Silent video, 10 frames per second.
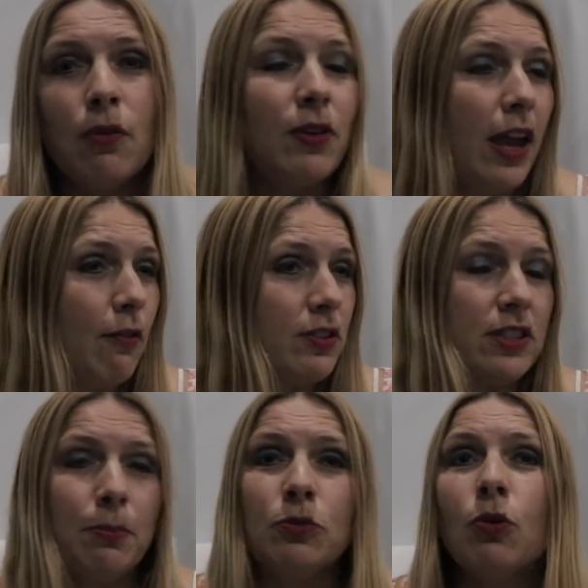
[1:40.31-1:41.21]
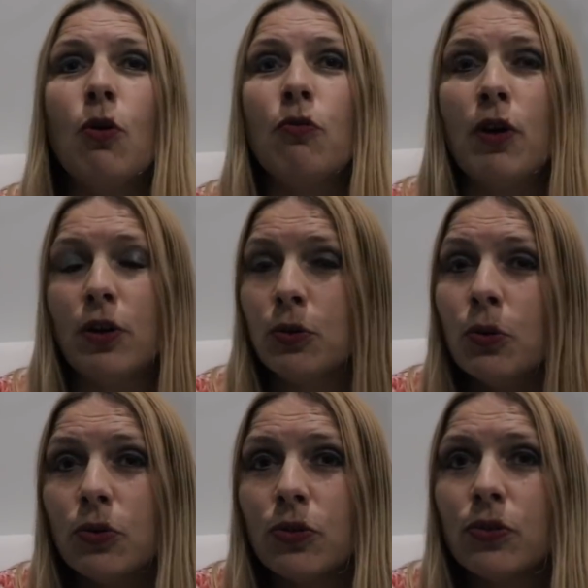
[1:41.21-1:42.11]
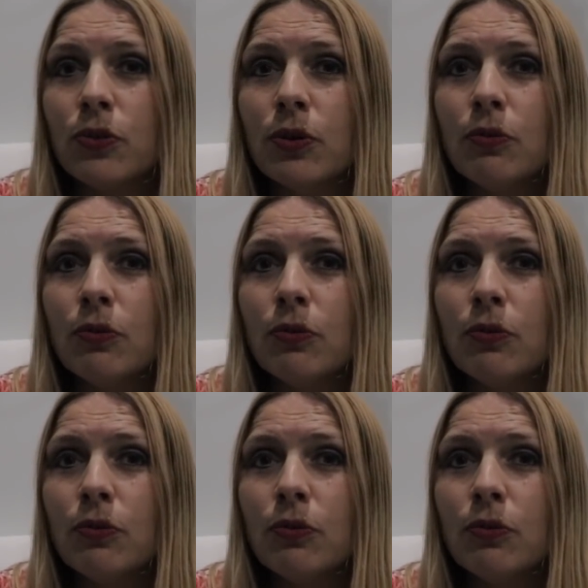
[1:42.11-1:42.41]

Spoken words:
We have a chapter of our youth.